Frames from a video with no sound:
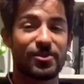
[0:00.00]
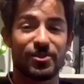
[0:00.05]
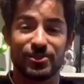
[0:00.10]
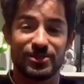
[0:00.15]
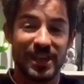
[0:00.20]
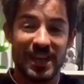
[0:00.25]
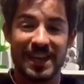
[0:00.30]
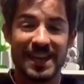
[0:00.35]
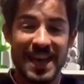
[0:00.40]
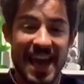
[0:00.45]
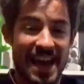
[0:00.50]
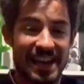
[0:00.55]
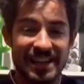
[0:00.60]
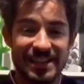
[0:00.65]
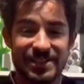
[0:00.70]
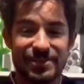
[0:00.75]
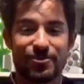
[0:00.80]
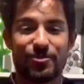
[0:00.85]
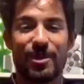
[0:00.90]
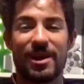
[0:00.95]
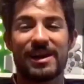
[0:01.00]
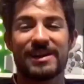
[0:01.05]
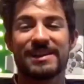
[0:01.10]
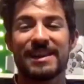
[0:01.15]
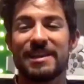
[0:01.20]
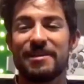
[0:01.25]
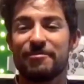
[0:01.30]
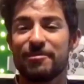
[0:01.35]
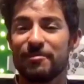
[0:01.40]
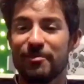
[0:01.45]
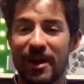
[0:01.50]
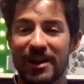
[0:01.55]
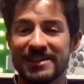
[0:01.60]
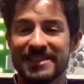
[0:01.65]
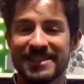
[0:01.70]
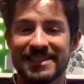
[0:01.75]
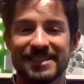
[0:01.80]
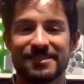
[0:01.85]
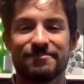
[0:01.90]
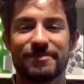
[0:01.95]
Rosalia is what
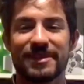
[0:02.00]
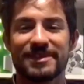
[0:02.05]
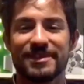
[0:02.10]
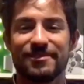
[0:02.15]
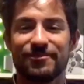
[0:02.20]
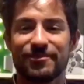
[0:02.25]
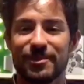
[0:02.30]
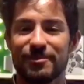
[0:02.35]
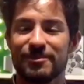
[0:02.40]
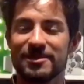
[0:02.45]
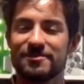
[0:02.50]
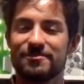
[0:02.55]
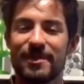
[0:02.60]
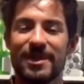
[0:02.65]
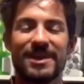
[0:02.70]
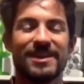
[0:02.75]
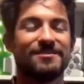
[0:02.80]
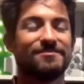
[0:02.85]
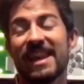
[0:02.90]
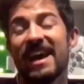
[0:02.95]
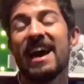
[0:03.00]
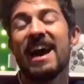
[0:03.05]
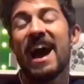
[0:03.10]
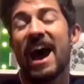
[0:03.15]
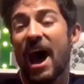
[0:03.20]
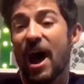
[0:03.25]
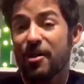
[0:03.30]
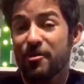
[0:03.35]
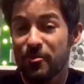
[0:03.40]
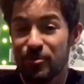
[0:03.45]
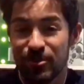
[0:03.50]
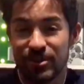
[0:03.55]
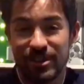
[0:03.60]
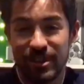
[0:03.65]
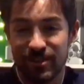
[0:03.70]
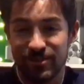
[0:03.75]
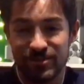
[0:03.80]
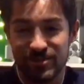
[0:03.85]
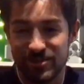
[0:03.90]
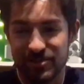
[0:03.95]
everybody's expecting from Spain. I would
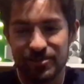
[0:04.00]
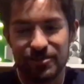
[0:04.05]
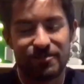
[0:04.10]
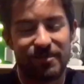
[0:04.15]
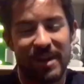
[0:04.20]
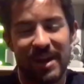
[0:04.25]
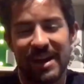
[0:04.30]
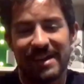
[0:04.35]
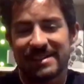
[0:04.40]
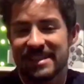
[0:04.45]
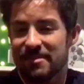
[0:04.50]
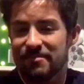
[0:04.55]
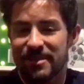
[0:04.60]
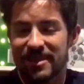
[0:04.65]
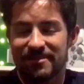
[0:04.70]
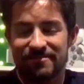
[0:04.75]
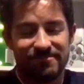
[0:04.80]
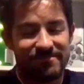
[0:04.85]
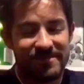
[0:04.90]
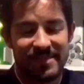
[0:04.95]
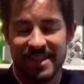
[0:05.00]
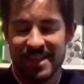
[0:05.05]
love to, but I mean,